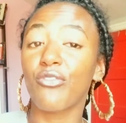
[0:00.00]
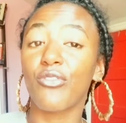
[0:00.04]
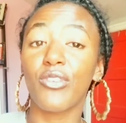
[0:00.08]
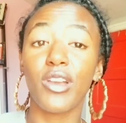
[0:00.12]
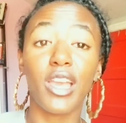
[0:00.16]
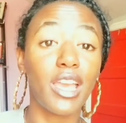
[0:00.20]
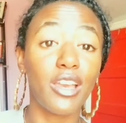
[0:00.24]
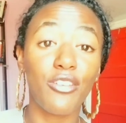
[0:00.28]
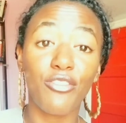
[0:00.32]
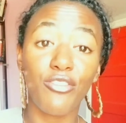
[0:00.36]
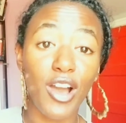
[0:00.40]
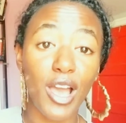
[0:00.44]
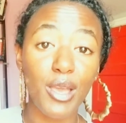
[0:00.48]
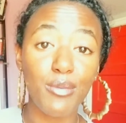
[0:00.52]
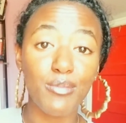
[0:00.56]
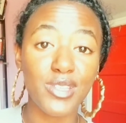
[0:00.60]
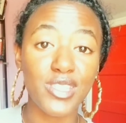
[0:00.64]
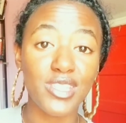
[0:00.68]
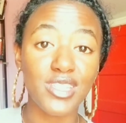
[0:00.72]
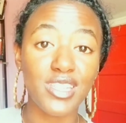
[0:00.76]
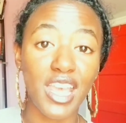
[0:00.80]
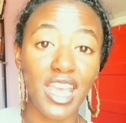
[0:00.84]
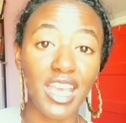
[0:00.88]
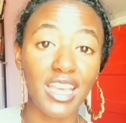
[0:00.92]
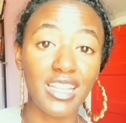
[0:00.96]
if I
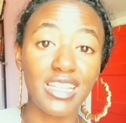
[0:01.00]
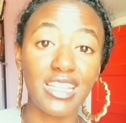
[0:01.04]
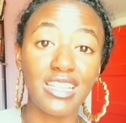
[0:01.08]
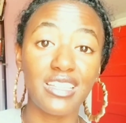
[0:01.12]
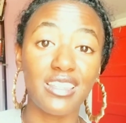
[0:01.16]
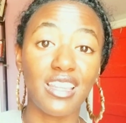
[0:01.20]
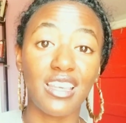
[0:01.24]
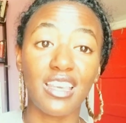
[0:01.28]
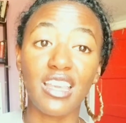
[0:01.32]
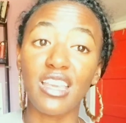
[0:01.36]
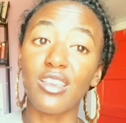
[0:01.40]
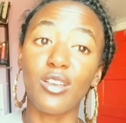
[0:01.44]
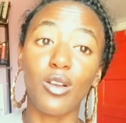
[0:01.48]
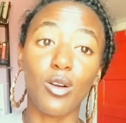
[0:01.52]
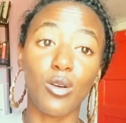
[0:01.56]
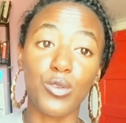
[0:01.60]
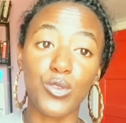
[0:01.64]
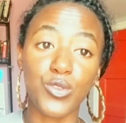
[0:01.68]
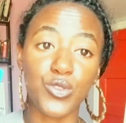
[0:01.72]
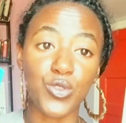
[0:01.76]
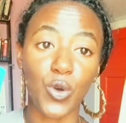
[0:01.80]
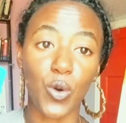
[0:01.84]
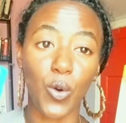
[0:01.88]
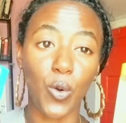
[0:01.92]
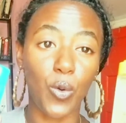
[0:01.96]
missed anything
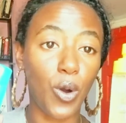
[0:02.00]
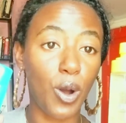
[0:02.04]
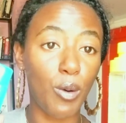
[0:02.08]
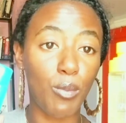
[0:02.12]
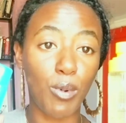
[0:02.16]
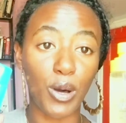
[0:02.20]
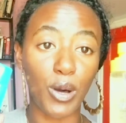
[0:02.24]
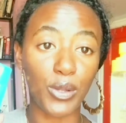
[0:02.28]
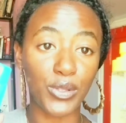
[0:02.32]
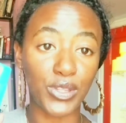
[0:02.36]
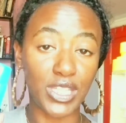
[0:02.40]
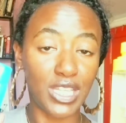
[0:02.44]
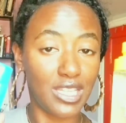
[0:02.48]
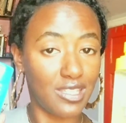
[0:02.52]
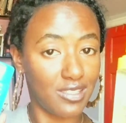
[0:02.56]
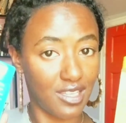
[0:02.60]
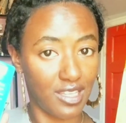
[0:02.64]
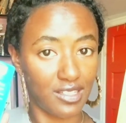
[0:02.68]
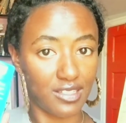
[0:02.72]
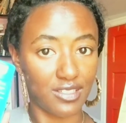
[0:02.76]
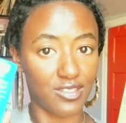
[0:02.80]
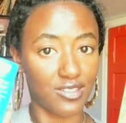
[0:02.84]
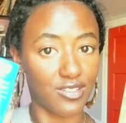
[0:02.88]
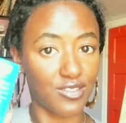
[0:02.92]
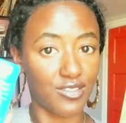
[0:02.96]
also about these
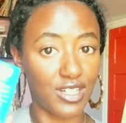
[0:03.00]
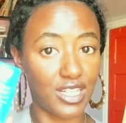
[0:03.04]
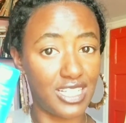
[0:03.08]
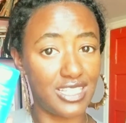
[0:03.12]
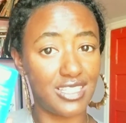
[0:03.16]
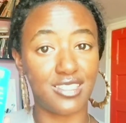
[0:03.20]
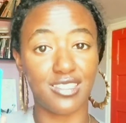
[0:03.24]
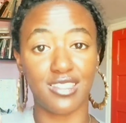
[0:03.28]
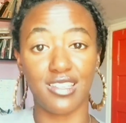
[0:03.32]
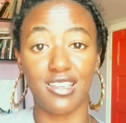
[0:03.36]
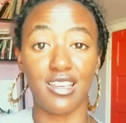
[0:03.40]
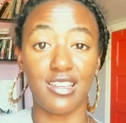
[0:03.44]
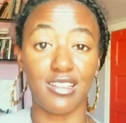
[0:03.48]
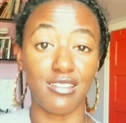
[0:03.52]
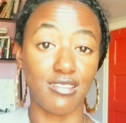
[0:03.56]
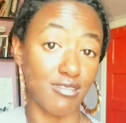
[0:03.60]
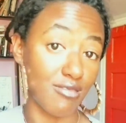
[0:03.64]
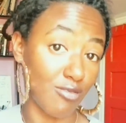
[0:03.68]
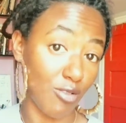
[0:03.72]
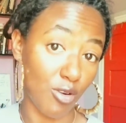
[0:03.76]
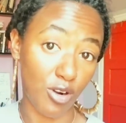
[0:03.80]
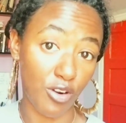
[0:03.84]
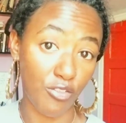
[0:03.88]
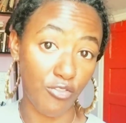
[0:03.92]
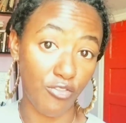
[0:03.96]
sunscreens,
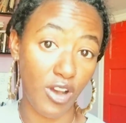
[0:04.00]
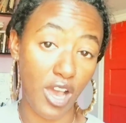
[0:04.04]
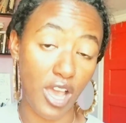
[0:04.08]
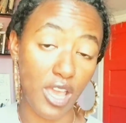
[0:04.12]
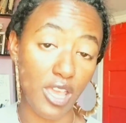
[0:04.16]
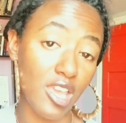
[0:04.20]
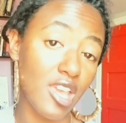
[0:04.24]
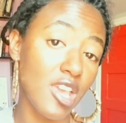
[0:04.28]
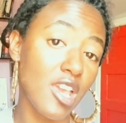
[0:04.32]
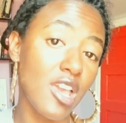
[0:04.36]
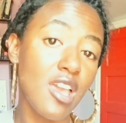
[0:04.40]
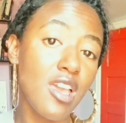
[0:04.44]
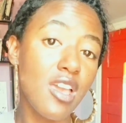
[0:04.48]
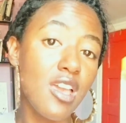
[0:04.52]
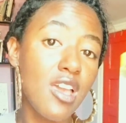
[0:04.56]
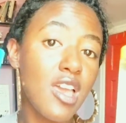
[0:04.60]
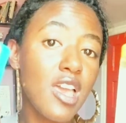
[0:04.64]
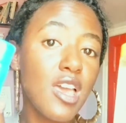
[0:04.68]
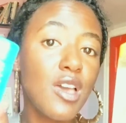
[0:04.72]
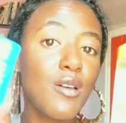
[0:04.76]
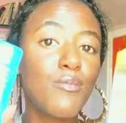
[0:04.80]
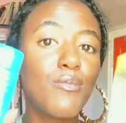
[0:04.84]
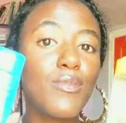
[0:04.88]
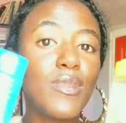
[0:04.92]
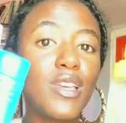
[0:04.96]
or if I
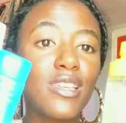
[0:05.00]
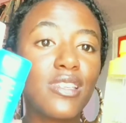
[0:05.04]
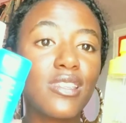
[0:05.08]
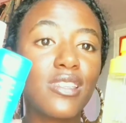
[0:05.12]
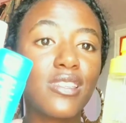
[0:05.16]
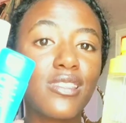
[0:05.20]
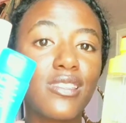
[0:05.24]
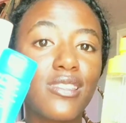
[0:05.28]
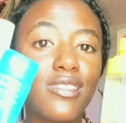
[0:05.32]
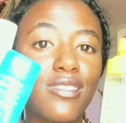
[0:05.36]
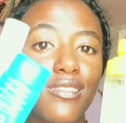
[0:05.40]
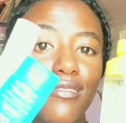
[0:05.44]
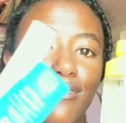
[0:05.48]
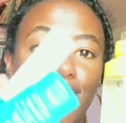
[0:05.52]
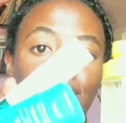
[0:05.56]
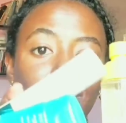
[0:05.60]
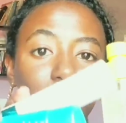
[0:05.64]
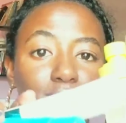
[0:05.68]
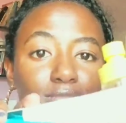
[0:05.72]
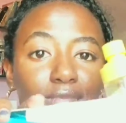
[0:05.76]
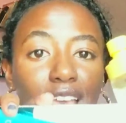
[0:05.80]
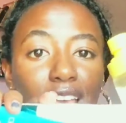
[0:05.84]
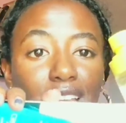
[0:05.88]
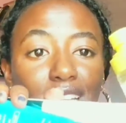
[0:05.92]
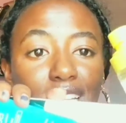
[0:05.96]
miss
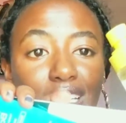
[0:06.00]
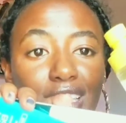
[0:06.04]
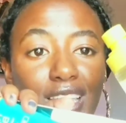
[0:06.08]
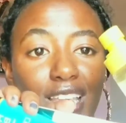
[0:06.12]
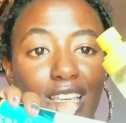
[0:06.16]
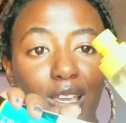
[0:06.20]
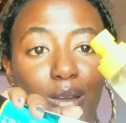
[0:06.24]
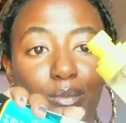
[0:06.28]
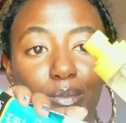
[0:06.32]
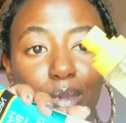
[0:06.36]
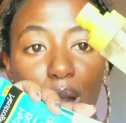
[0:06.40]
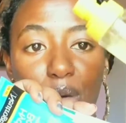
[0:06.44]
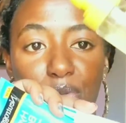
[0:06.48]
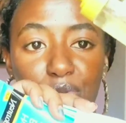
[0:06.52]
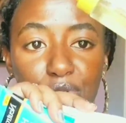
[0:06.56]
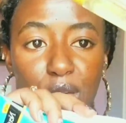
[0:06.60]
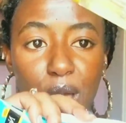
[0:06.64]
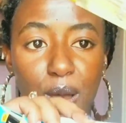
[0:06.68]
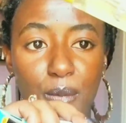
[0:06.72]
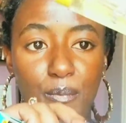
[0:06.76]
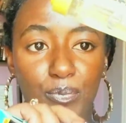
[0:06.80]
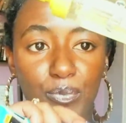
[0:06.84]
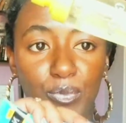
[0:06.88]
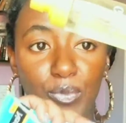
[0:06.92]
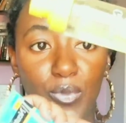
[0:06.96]
anything about
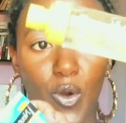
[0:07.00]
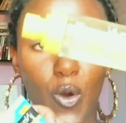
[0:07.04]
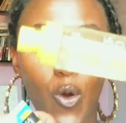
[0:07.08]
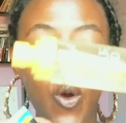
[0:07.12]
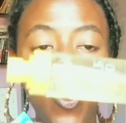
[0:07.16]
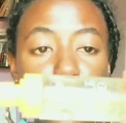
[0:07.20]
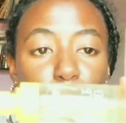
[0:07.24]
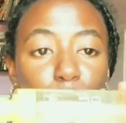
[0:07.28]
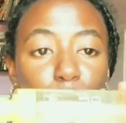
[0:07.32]
them or